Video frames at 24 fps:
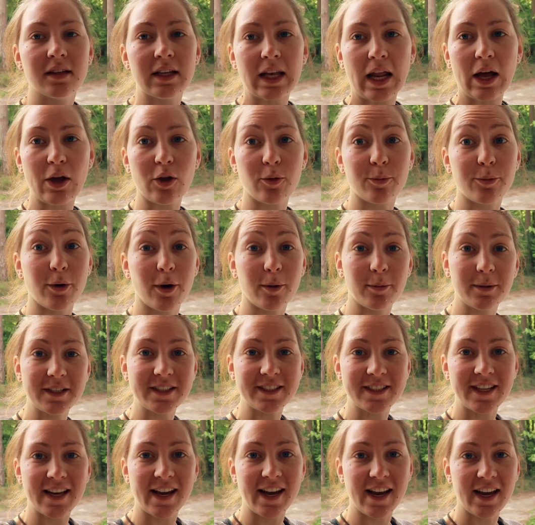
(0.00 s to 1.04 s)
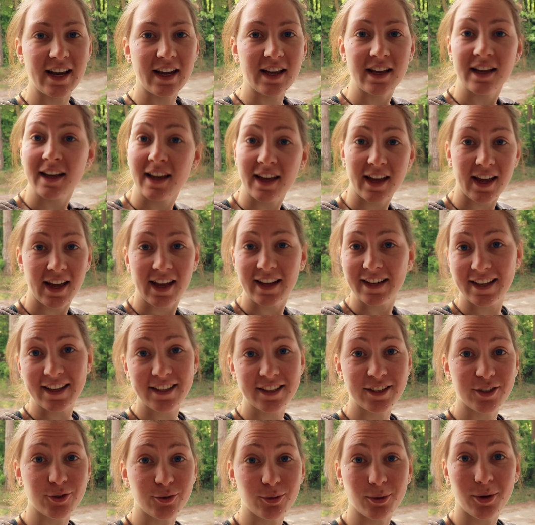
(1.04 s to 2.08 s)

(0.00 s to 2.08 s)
Now you're probably saying, hey Lenya,